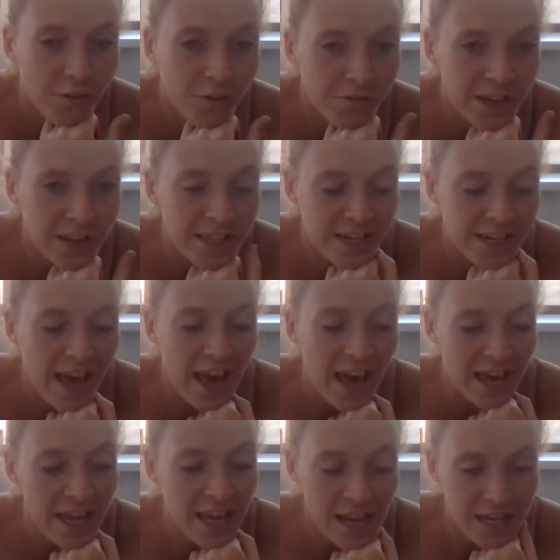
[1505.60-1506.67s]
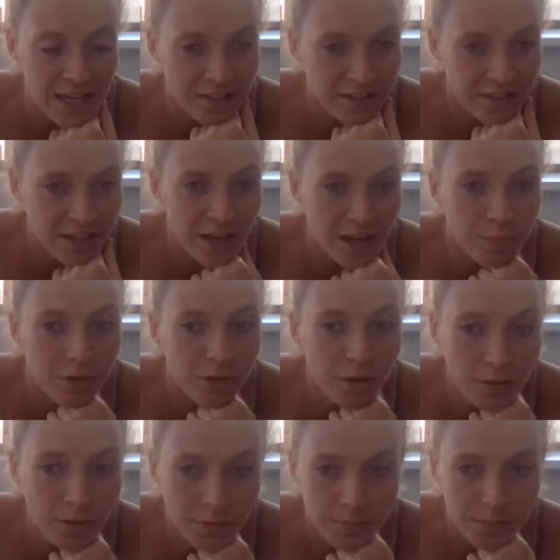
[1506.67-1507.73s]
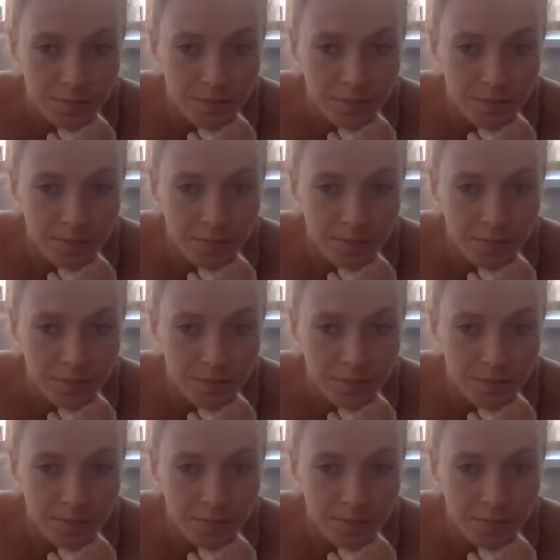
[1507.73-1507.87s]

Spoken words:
of feeding hay in a stable.